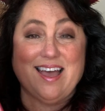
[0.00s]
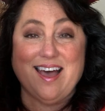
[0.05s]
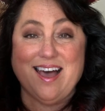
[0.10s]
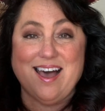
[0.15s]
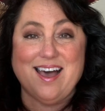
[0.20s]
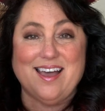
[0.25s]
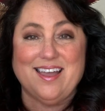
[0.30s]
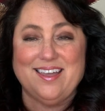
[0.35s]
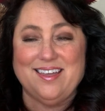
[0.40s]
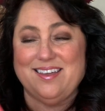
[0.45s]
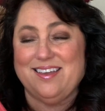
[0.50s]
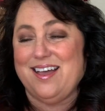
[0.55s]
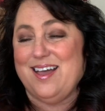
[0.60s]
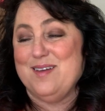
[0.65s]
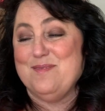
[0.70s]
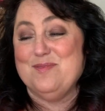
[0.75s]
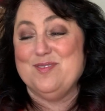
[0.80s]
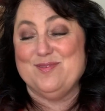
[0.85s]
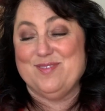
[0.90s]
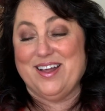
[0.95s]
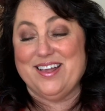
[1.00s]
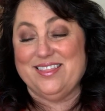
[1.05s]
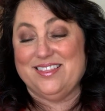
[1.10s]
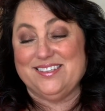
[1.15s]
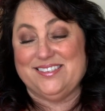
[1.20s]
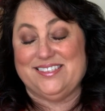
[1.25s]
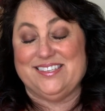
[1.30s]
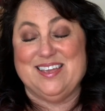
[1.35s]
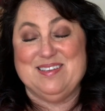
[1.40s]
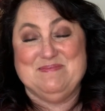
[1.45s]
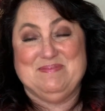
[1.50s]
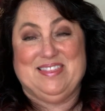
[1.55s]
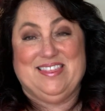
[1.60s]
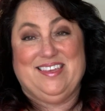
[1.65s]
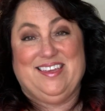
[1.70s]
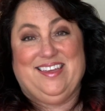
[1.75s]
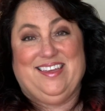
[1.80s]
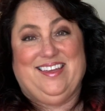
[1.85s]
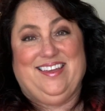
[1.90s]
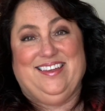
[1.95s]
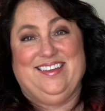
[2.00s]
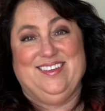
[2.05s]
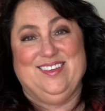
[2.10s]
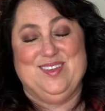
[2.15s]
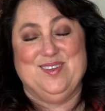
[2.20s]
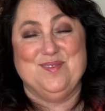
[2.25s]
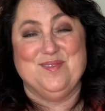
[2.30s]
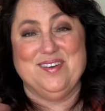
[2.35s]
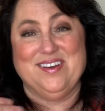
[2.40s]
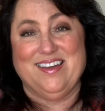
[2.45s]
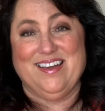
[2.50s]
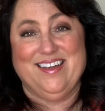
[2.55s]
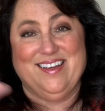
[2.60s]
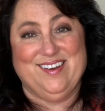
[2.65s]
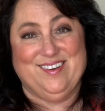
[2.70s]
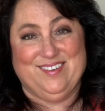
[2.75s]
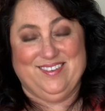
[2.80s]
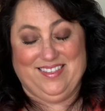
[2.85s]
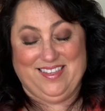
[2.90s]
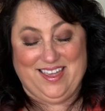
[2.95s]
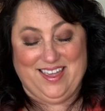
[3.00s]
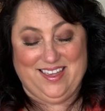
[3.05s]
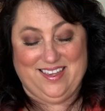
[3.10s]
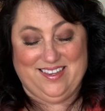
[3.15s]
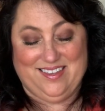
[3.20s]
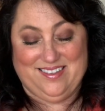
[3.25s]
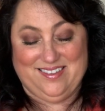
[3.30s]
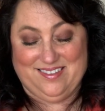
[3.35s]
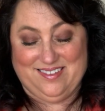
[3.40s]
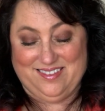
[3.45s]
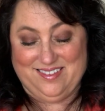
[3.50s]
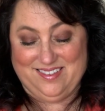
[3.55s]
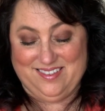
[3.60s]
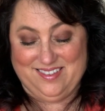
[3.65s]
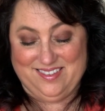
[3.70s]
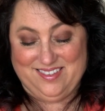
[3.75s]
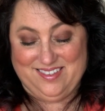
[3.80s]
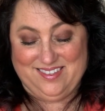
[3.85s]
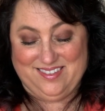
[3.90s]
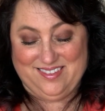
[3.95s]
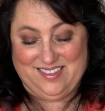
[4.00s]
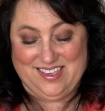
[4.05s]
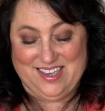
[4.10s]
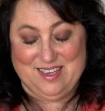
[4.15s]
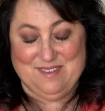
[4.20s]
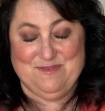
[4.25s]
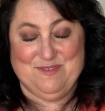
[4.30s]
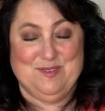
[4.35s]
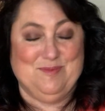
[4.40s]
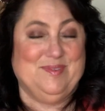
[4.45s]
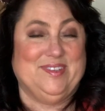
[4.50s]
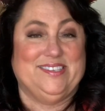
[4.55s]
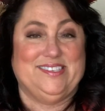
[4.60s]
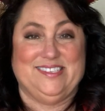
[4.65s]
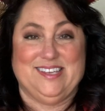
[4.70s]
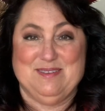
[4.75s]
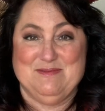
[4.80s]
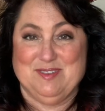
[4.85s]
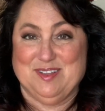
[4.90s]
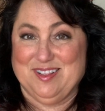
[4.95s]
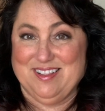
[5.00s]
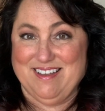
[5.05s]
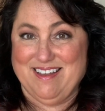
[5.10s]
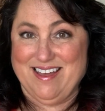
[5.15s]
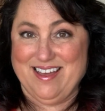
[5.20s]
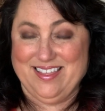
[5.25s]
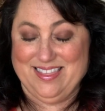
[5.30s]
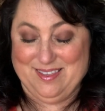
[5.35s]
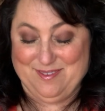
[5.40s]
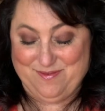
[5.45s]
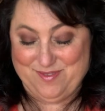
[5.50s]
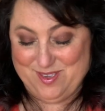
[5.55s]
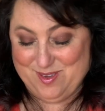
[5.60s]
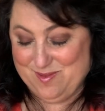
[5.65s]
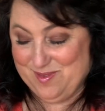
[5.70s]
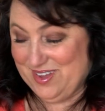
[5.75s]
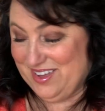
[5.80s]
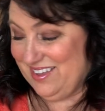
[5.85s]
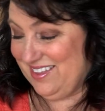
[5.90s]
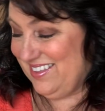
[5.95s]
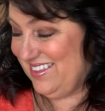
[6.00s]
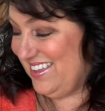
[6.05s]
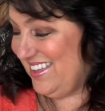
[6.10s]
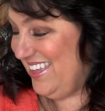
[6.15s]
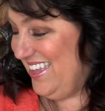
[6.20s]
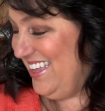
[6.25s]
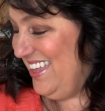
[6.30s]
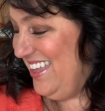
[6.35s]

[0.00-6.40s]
I would write the same thing. You and I are like cut from the same cloth, if you will.